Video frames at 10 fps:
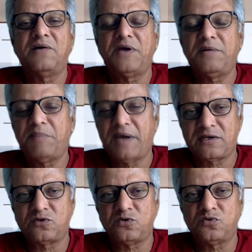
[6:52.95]
I went
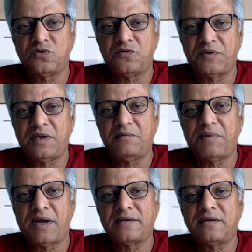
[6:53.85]
back to the field,
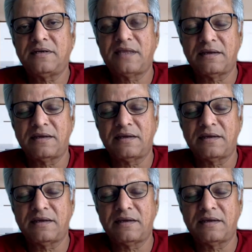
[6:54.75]
batted,